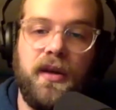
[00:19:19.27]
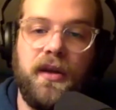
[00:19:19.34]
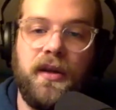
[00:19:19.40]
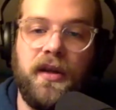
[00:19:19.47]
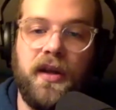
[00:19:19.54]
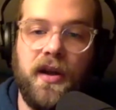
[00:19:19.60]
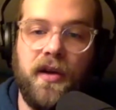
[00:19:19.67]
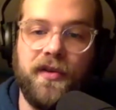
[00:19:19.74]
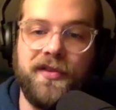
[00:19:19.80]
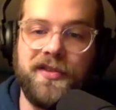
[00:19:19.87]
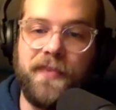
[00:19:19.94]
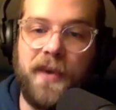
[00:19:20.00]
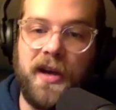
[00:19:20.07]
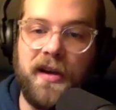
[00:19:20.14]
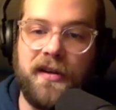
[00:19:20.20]
you know,
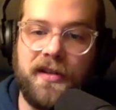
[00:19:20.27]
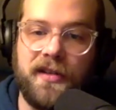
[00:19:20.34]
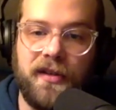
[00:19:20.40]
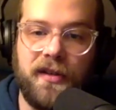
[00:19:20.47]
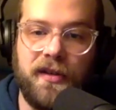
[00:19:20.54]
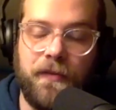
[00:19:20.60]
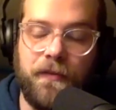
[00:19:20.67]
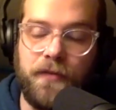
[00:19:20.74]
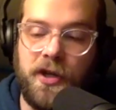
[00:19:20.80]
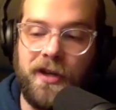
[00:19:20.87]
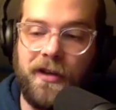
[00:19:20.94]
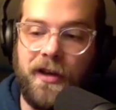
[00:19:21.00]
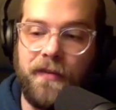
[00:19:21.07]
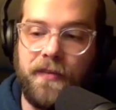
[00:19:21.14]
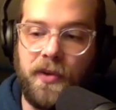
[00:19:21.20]
inspired to pick up